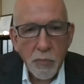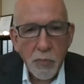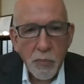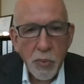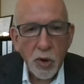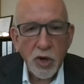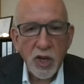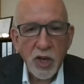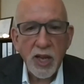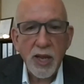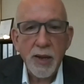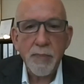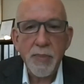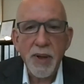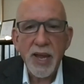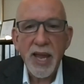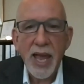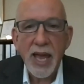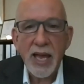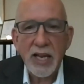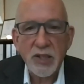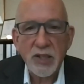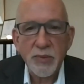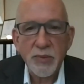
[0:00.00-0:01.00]
bookkeeping
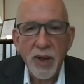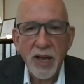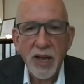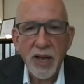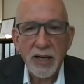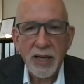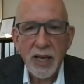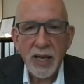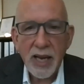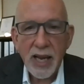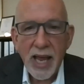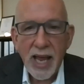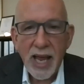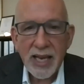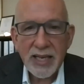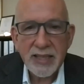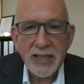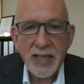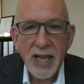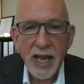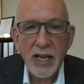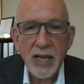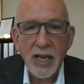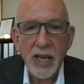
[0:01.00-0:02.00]
aspect has
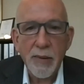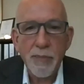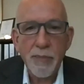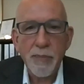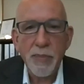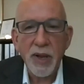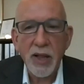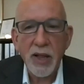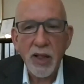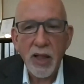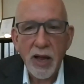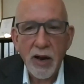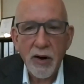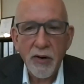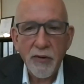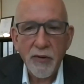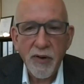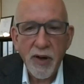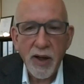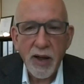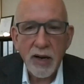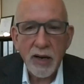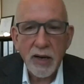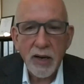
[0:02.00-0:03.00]
not yet been
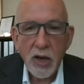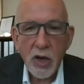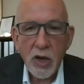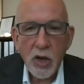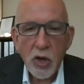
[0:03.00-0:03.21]
clarified.